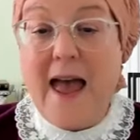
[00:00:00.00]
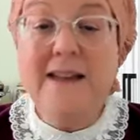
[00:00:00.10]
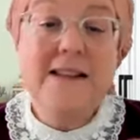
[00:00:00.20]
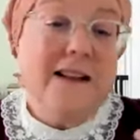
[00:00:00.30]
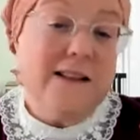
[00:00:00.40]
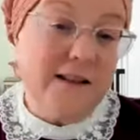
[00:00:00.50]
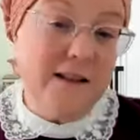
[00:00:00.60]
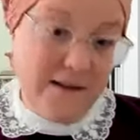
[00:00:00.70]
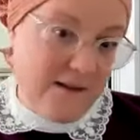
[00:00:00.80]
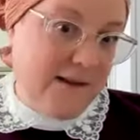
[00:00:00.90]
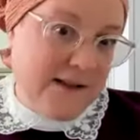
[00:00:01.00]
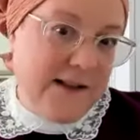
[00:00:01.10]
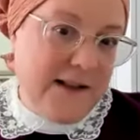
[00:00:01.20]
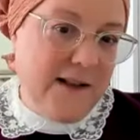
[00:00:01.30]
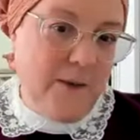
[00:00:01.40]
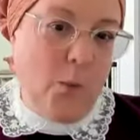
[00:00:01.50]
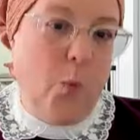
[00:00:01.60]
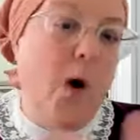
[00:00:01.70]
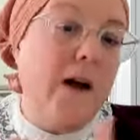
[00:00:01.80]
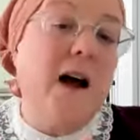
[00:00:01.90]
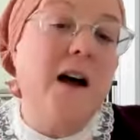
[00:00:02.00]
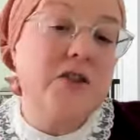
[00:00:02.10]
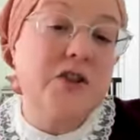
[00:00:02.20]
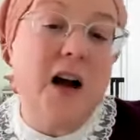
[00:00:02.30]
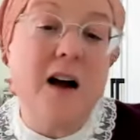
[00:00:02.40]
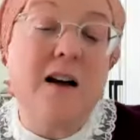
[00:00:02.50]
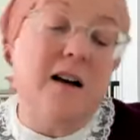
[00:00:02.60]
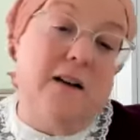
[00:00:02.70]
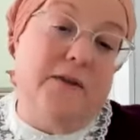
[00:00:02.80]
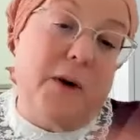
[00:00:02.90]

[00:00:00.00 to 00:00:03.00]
and see what hashgacha